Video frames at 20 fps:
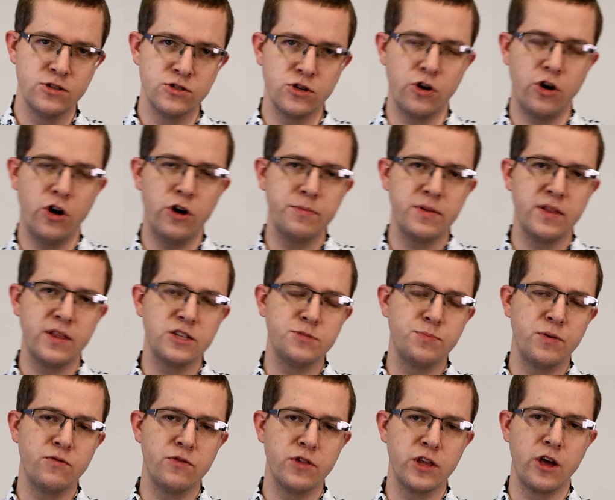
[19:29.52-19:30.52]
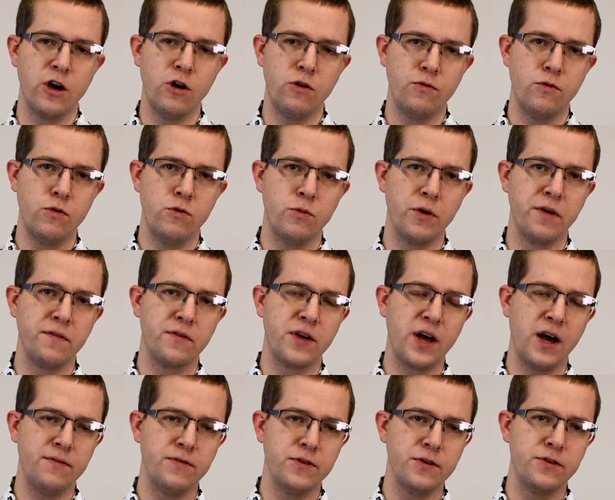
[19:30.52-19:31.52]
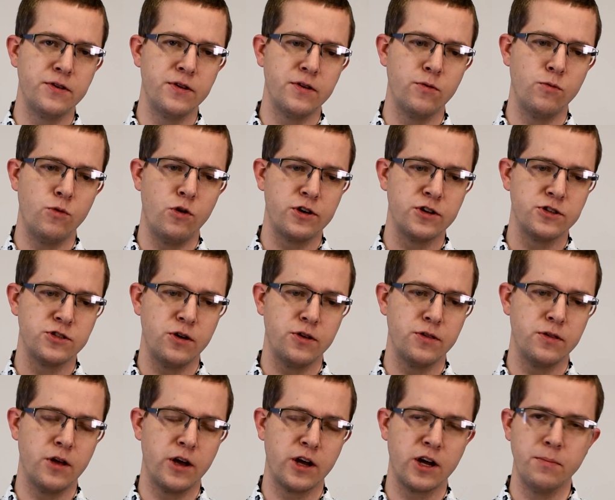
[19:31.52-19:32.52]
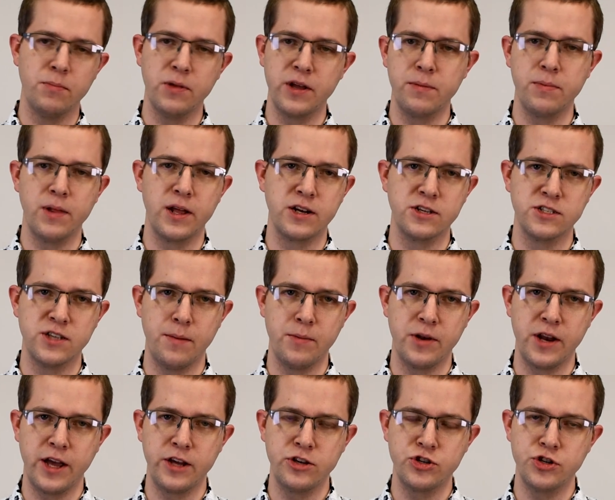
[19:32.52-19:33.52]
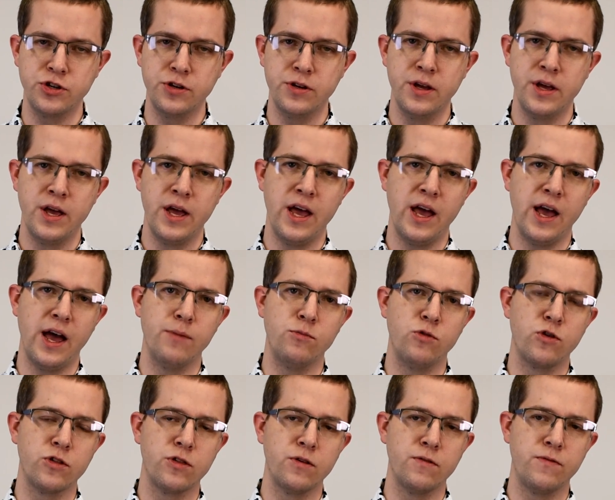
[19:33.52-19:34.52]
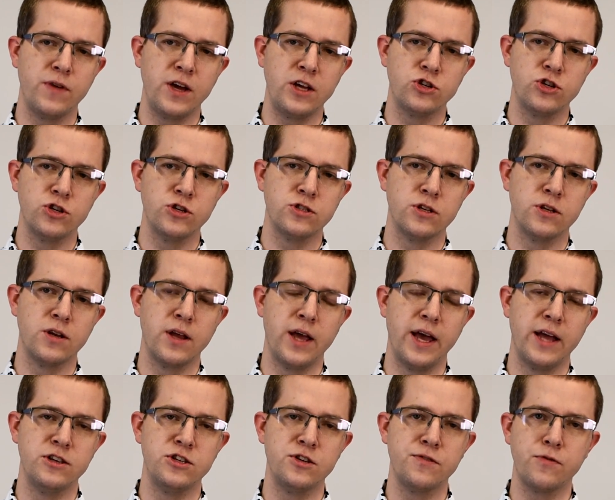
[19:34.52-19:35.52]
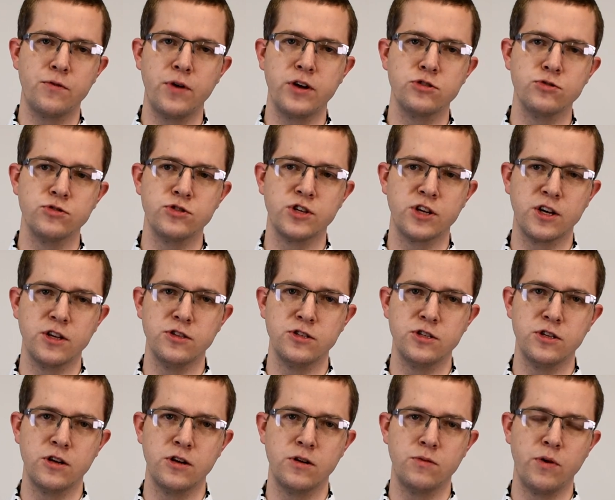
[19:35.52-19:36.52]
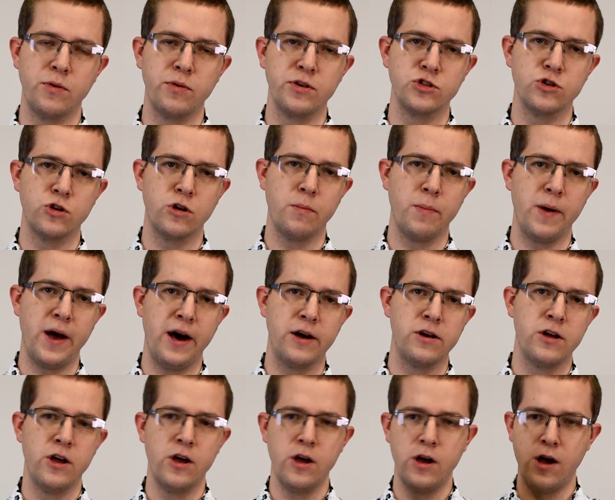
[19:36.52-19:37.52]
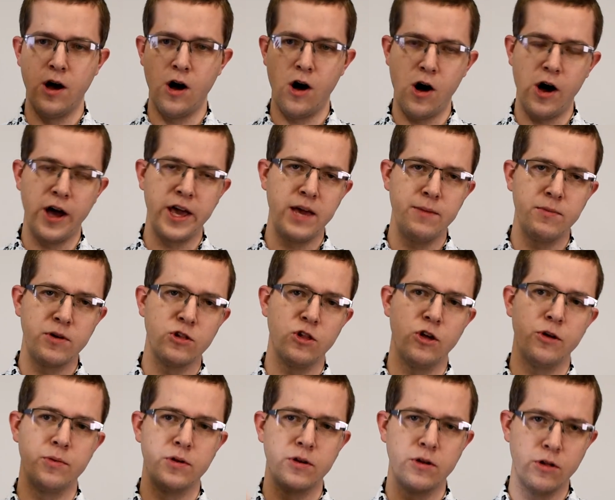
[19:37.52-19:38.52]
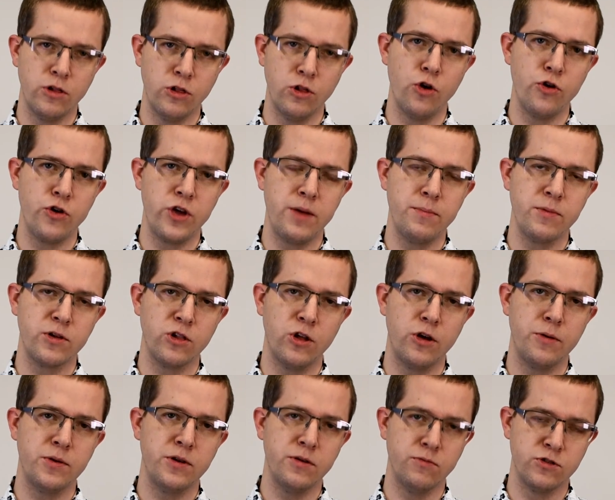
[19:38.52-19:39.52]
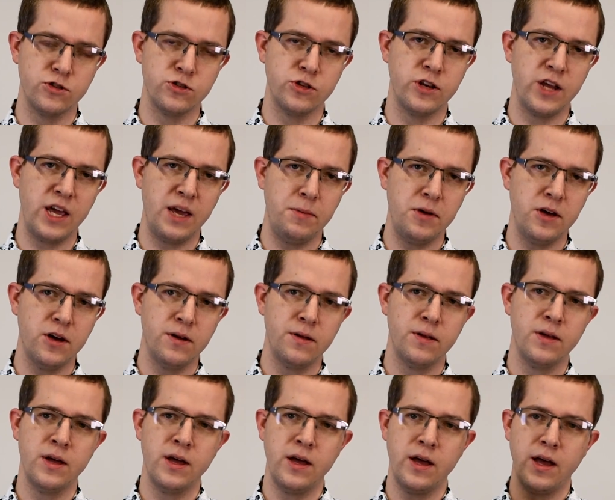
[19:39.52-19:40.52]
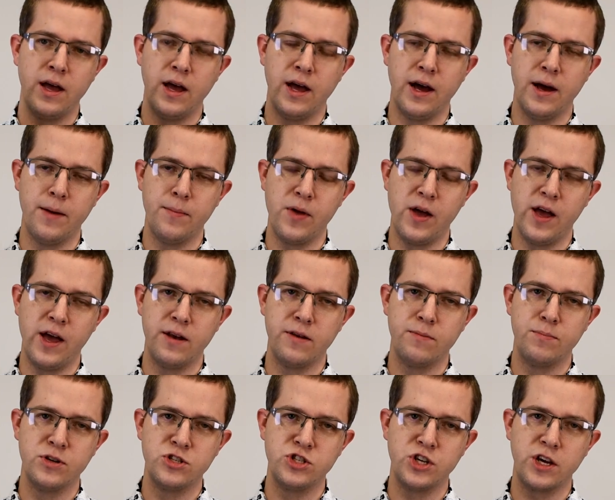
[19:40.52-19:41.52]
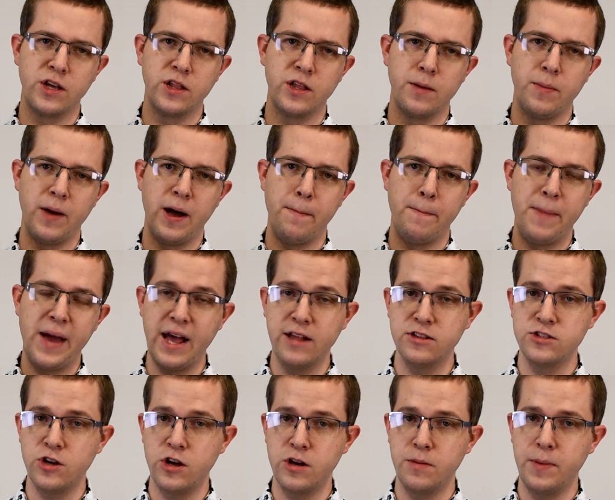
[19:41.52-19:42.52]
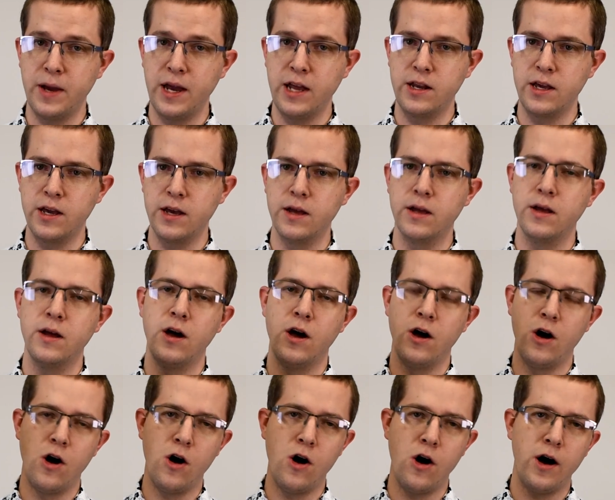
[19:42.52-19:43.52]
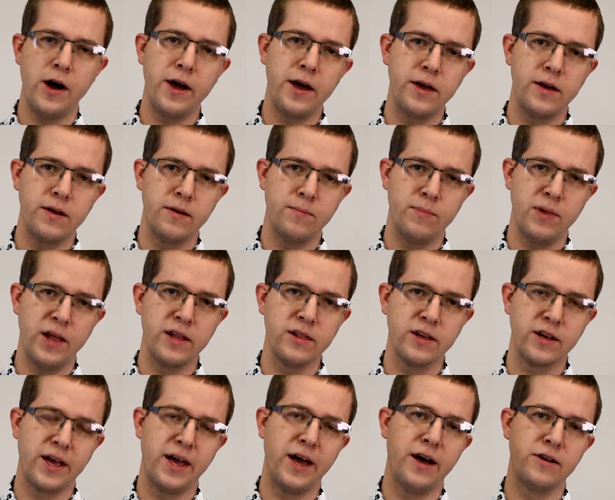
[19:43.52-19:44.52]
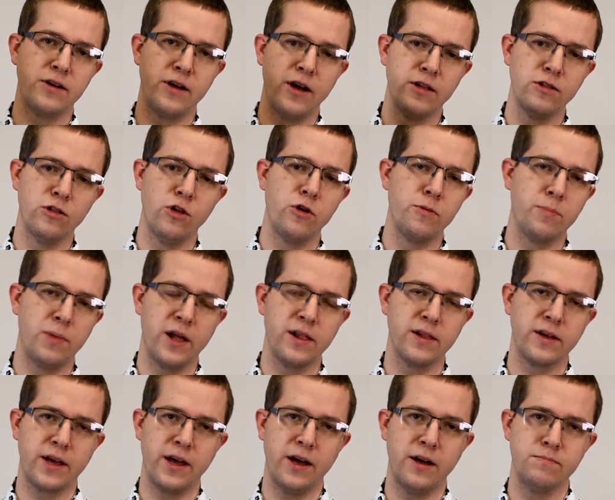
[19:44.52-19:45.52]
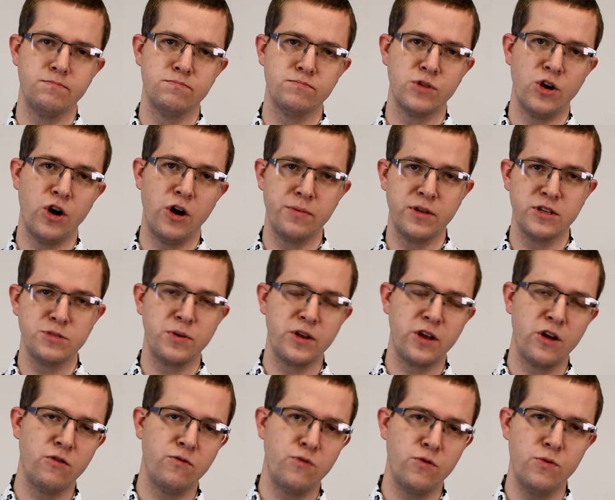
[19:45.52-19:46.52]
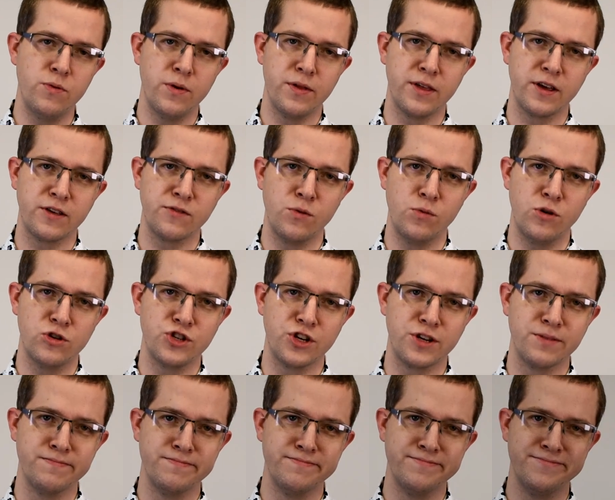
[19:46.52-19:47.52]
So I hope that that's been really helpful. We've covered what is on a complete blood examination and what are the features and differentials to consider, where we talk about high hemoglobin, low hemoglobin, which is anemia, and particularly about pancytopenia, high platelet count, and low platelet count. I hope that's been helpful, and thanks for watching.